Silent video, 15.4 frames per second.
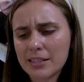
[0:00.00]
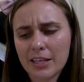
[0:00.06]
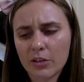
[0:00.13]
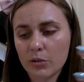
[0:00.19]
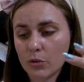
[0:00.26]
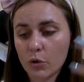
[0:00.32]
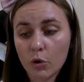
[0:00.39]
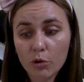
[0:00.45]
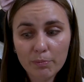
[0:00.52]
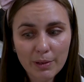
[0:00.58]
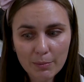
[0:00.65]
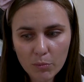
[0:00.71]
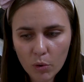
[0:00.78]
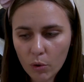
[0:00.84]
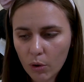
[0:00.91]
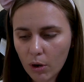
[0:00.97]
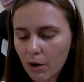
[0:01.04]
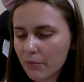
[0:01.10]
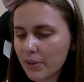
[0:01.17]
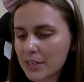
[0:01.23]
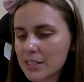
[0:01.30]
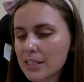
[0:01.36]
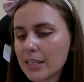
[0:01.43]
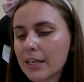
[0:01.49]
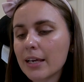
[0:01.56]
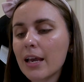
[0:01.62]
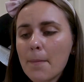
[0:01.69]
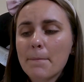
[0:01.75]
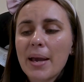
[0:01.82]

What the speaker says: There could be more, obviously.